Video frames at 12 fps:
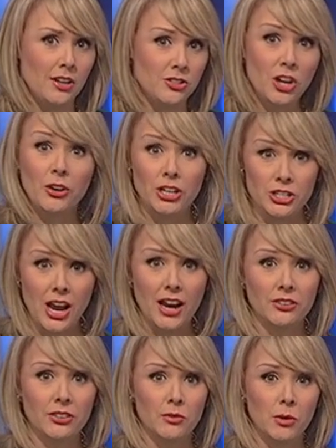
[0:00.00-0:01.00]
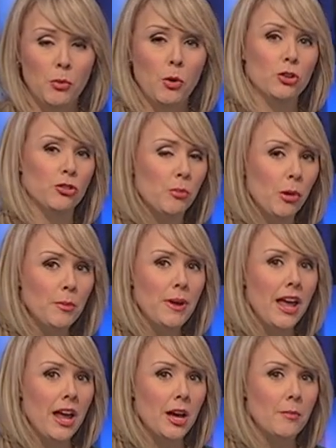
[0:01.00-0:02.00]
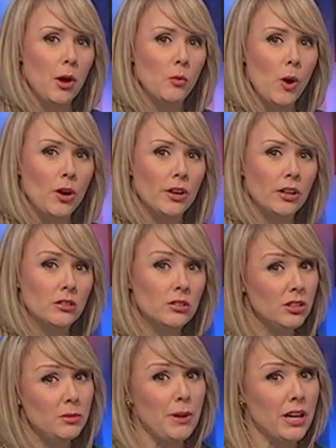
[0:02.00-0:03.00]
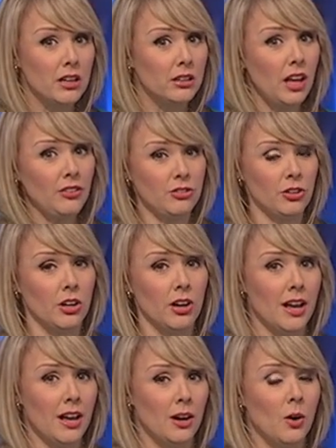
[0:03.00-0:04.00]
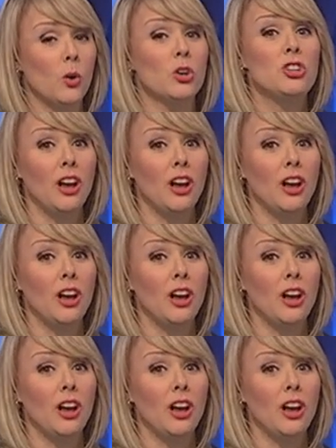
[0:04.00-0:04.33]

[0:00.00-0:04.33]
Sherry Jackson reports from Birmingham on where it could be a cluster or